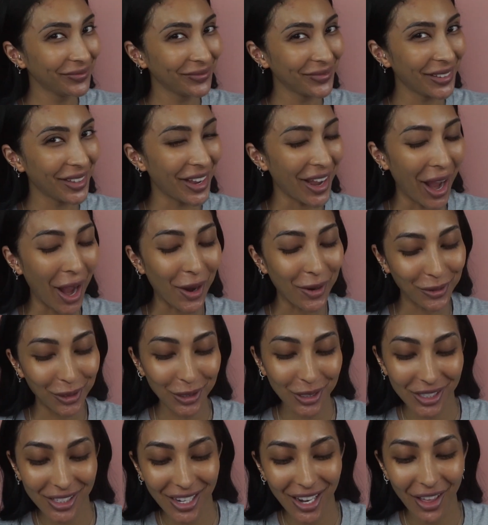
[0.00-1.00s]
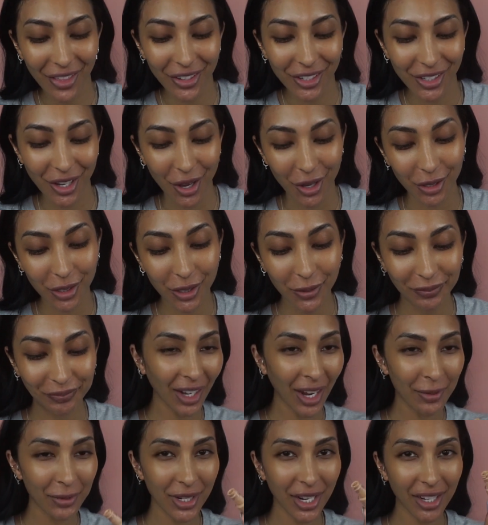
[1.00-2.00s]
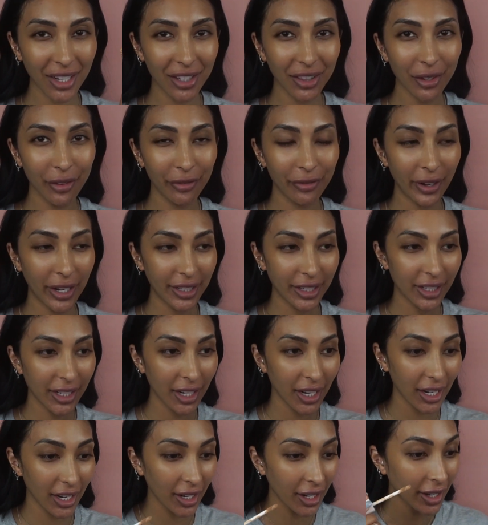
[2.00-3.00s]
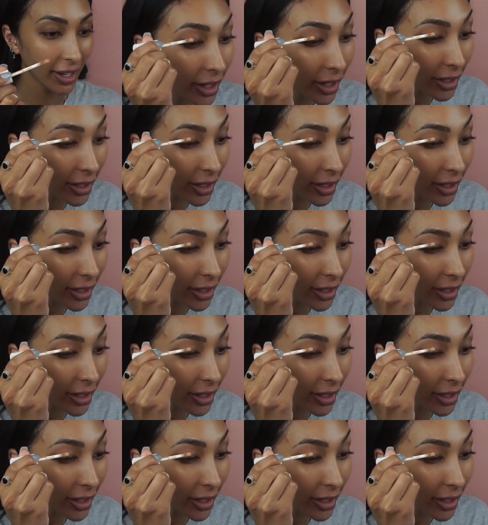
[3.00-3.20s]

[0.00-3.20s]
Yeah, we'll see how this goes. I'm taking the Fenty